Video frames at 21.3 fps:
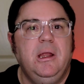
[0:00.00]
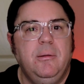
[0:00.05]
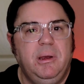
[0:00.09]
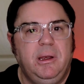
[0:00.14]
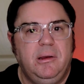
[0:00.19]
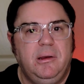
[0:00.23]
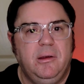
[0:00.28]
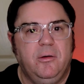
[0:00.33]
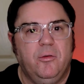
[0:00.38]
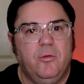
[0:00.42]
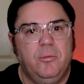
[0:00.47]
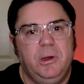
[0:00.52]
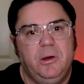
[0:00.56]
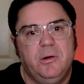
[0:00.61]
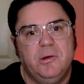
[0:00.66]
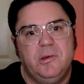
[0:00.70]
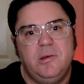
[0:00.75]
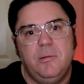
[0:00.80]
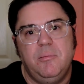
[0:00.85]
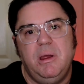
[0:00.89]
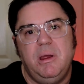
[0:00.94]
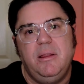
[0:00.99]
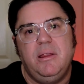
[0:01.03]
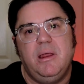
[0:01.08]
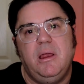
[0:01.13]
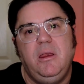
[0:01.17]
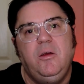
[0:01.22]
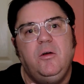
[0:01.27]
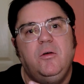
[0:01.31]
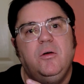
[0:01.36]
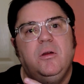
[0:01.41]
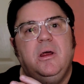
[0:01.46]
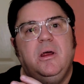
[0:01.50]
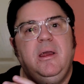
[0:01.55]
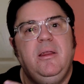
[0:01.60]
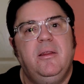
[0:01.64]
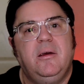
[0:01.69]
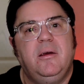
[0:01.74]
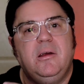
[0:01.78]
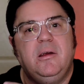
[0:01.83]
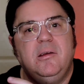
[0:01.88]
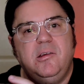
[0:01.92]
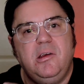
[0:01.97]
big deal because it meant that you could either
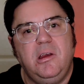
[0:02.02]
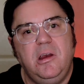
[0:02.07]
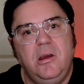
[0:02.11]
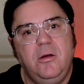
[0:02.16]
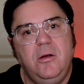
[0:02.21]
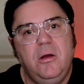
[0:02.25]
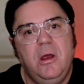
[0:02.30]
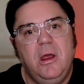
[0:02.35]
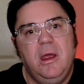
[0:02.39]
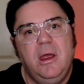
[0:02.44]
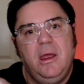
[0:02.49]
continue